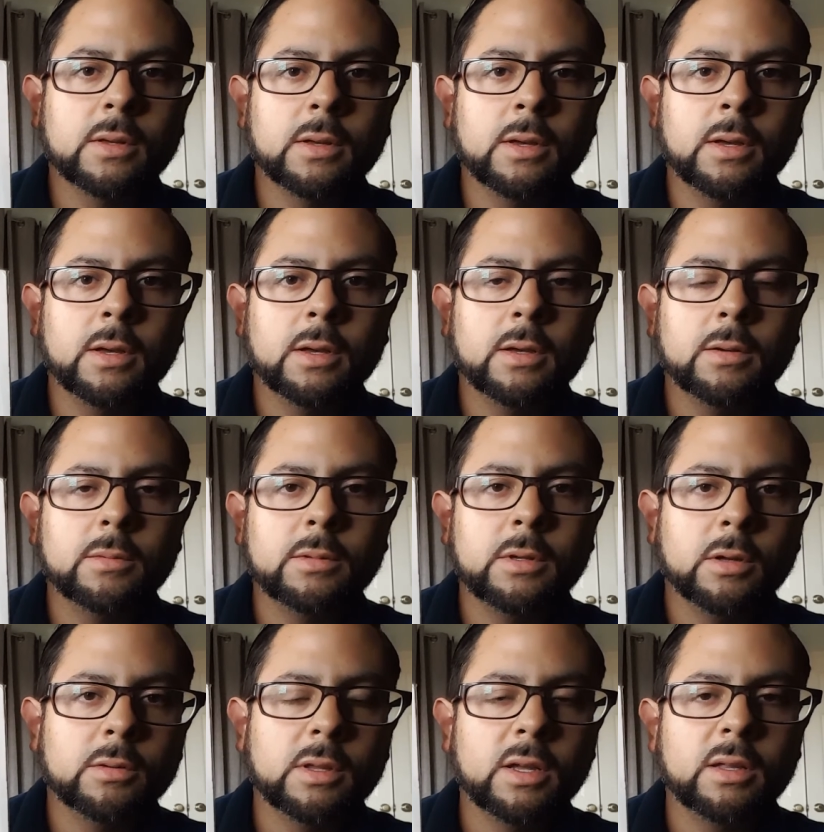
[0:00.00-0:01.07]
You
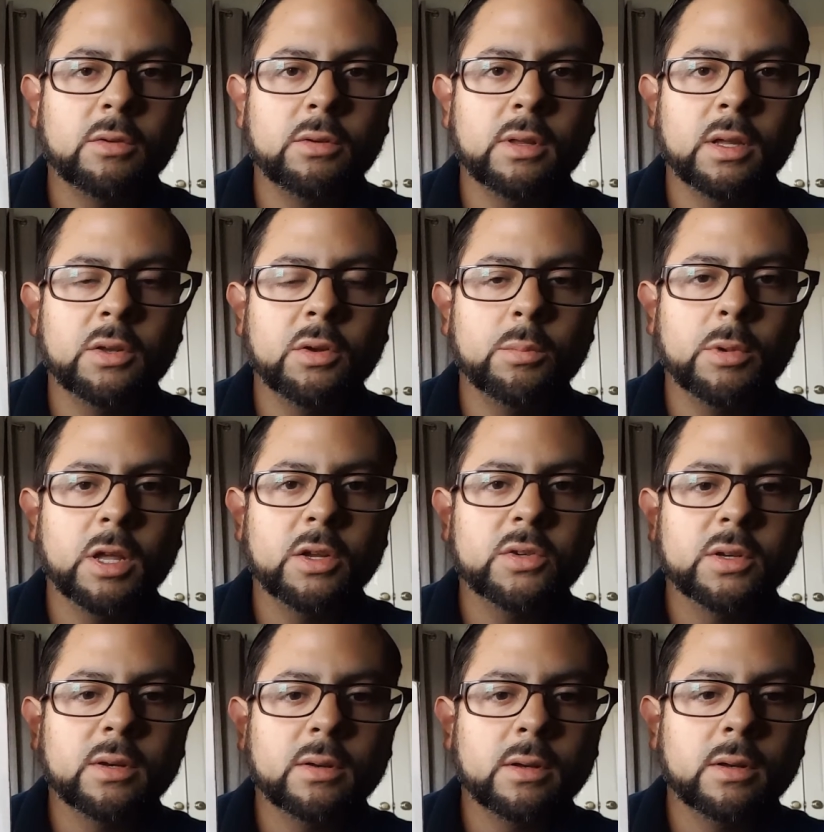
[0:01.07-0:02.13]
know, Daydream
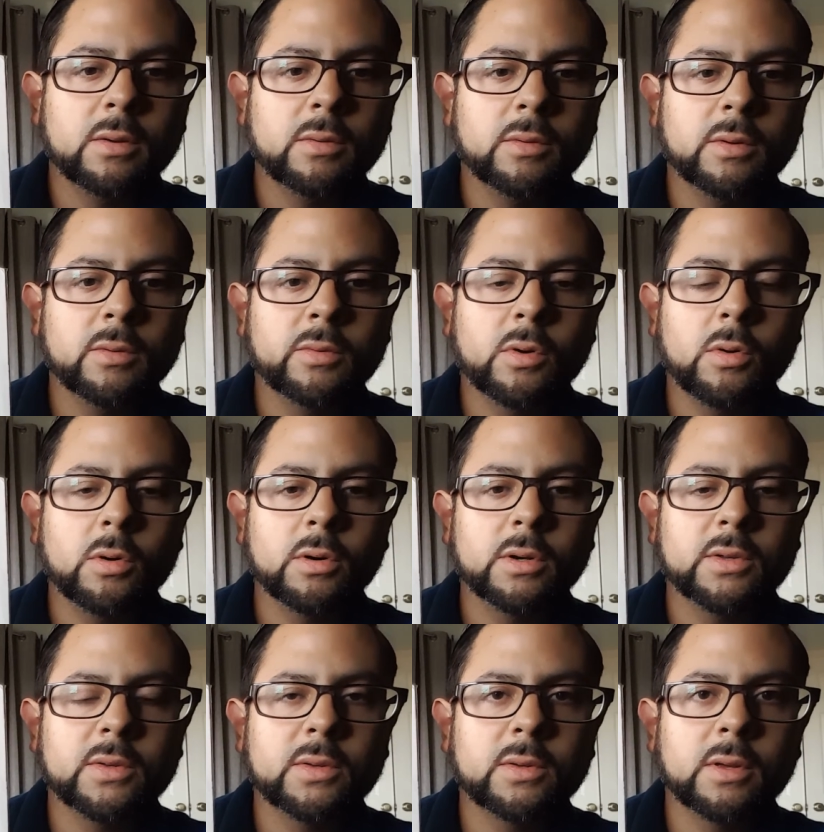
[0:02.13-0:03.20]
Nation, of
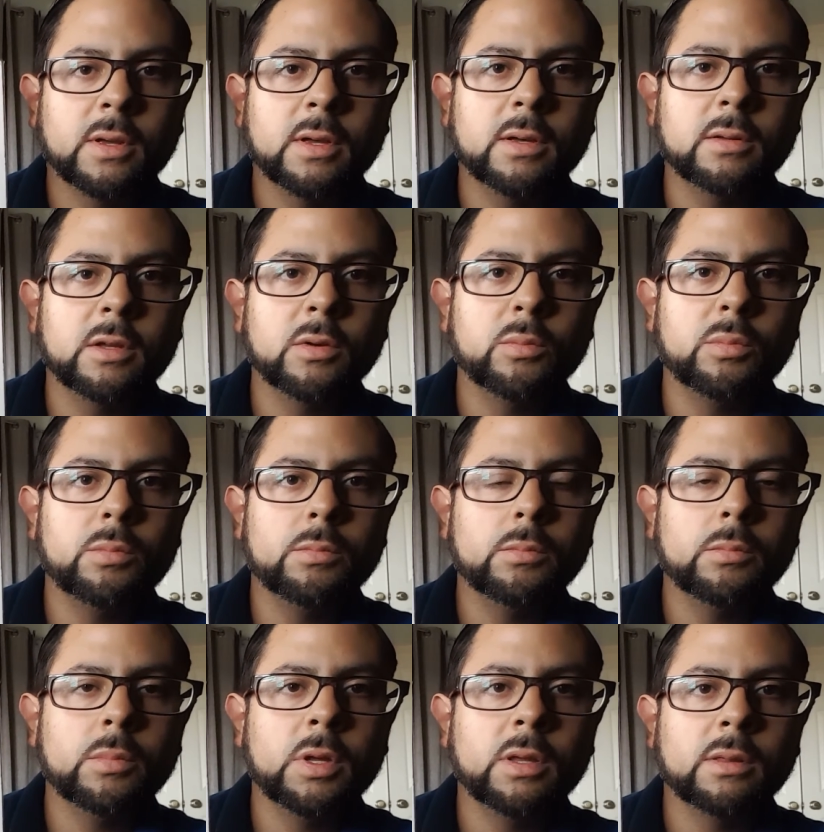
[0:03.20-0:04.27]
course. You know,
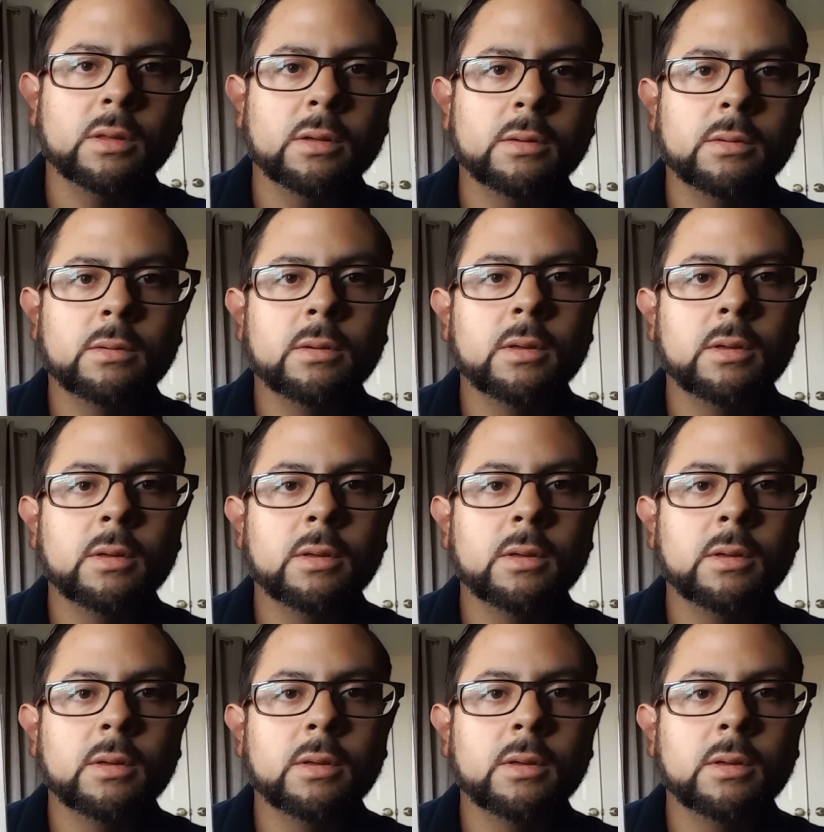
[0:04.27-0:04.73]
being the